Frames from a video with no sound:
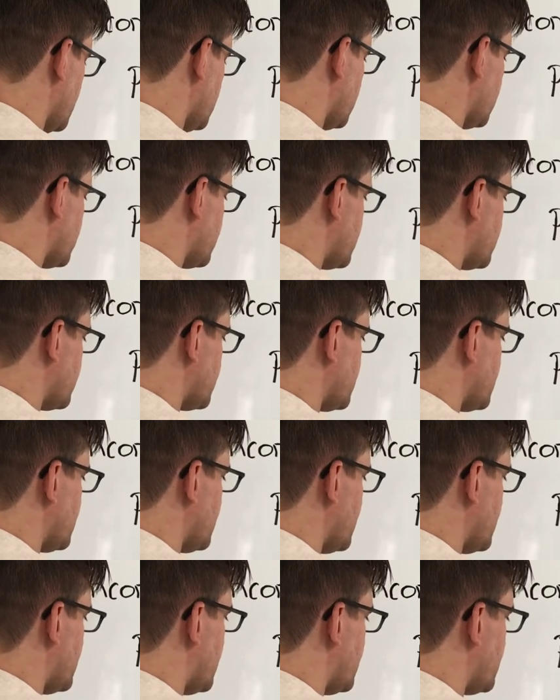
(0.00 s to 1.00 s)
learned
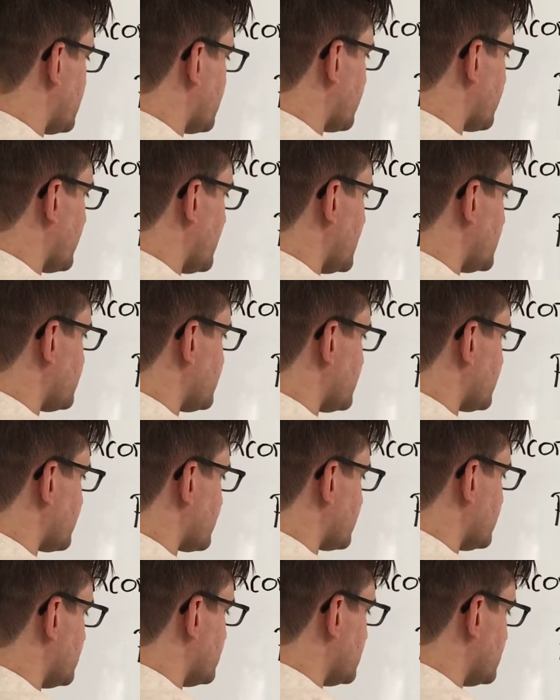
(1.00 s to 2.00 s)
early on in graduate
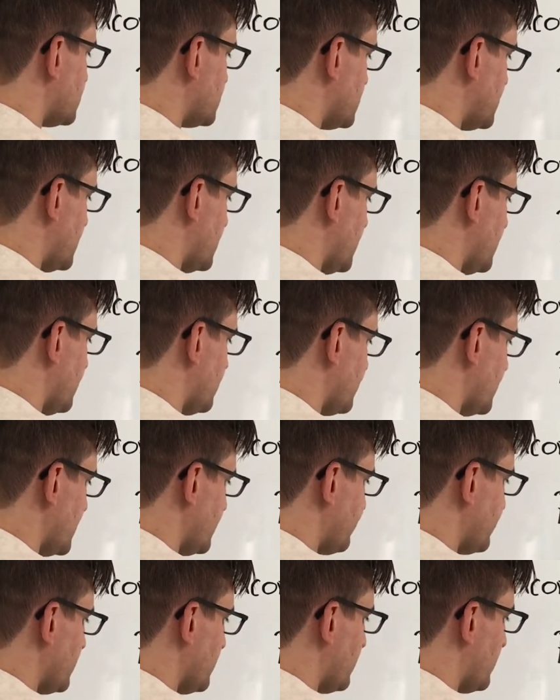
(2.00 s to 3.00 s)
school that
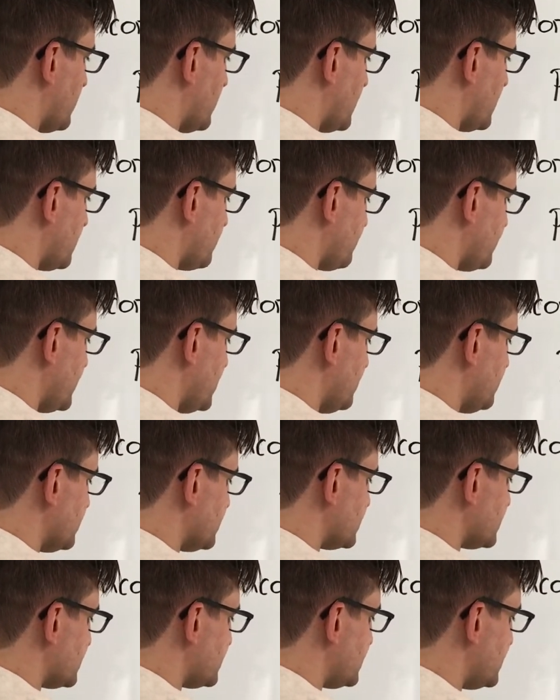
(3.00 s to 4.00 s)
if you want
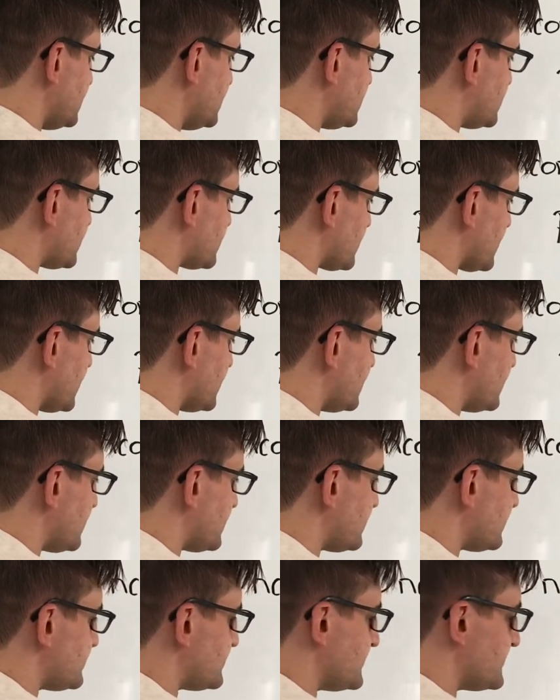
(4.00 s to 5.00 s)
people to teach your
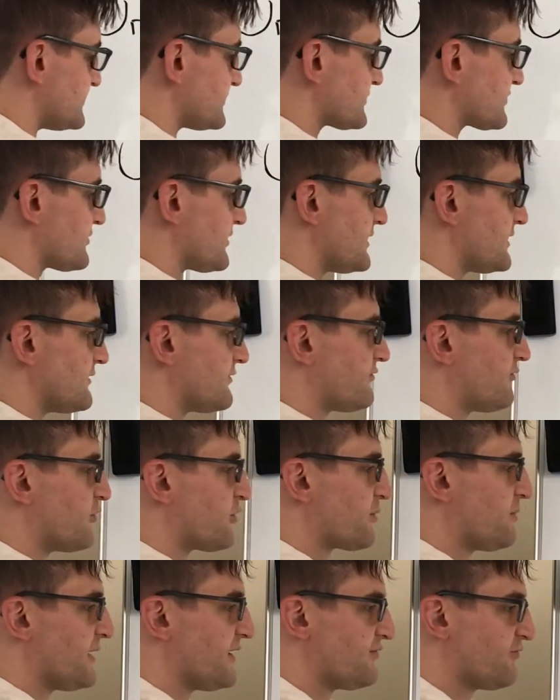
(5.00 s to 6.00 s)
ideas, you just create a
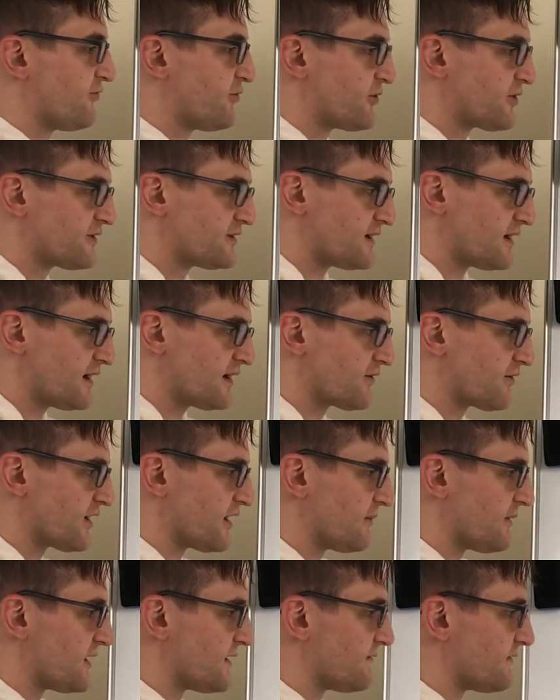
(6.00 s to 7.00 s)
4x4
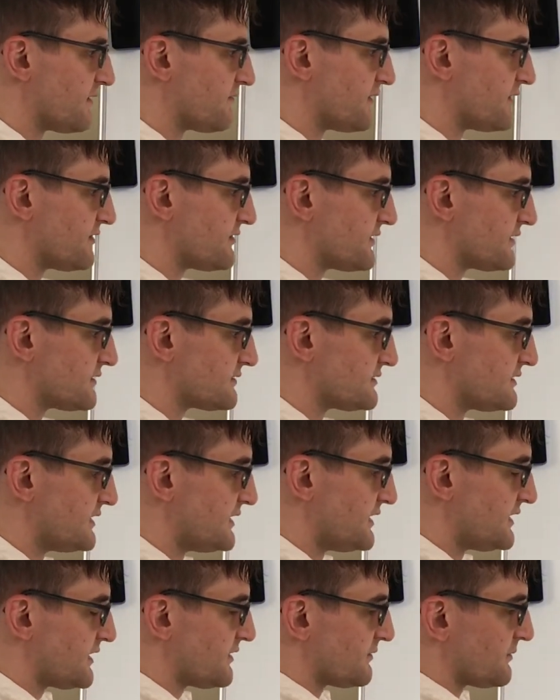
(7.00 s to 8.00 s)
diagram out of everything.
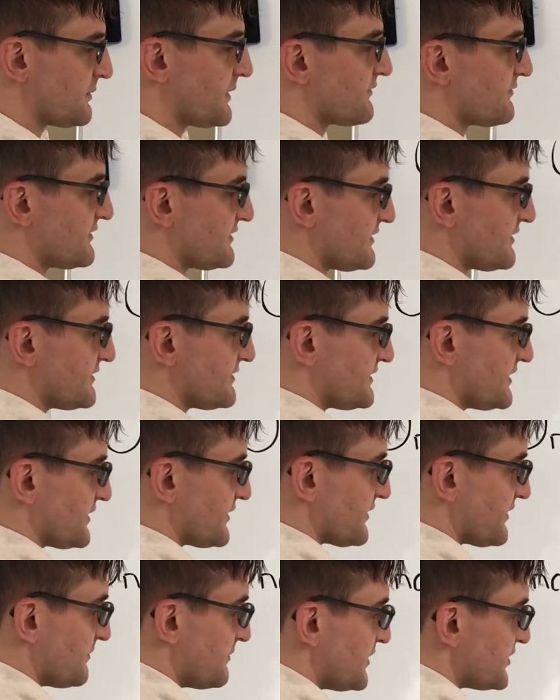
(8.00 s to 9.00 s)
And then we have the
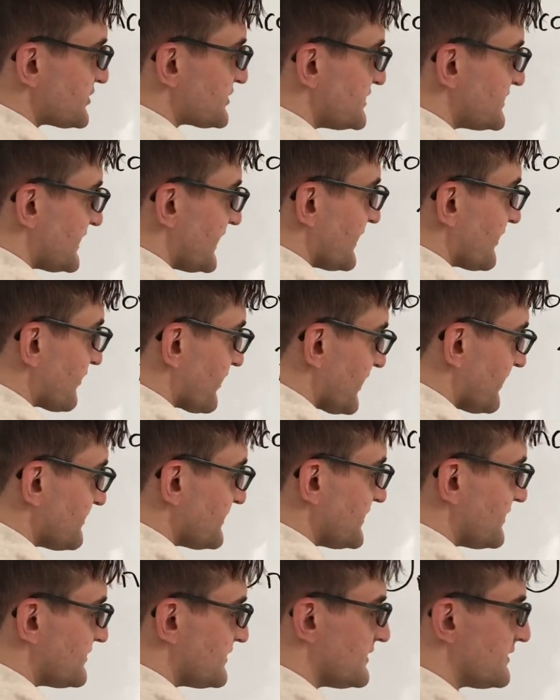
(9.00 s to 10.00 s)
emotion diagram
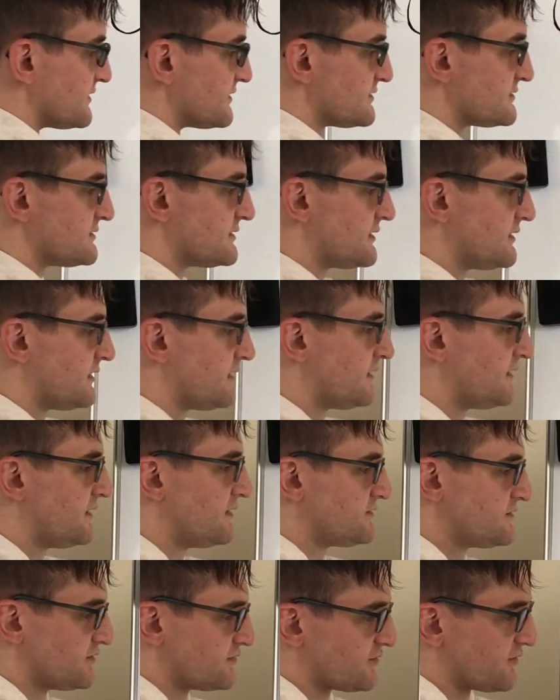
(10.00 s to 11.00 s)
down here,
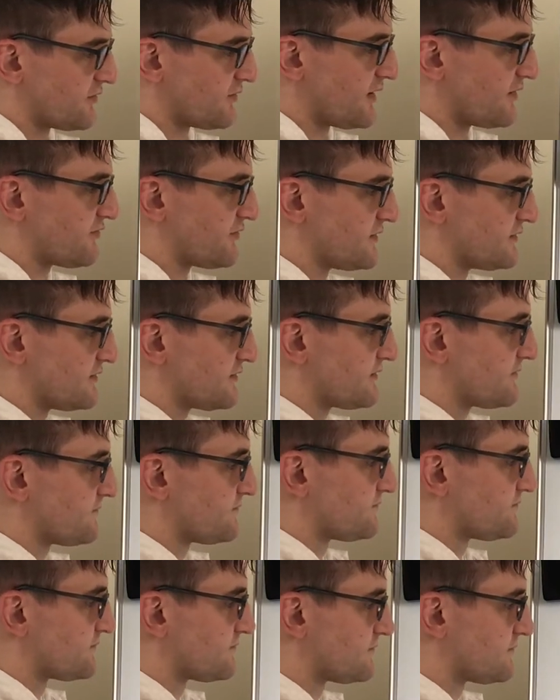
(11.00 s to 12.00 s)
just for reference.
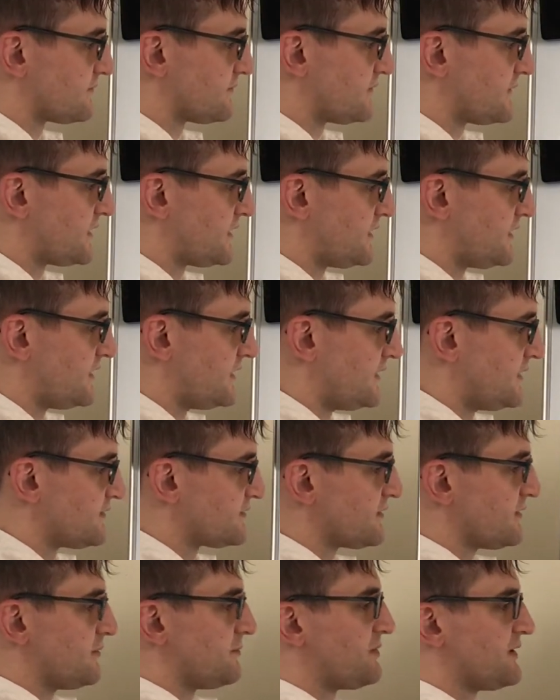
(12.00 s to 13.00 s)

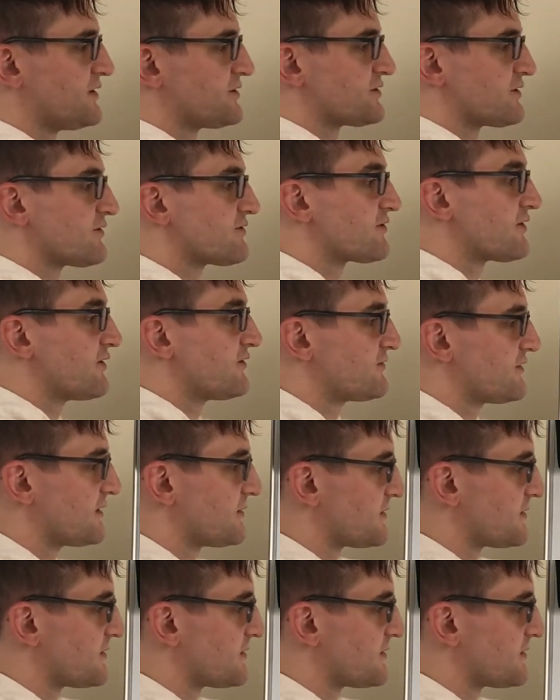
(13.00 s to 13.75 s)
So pleasure associated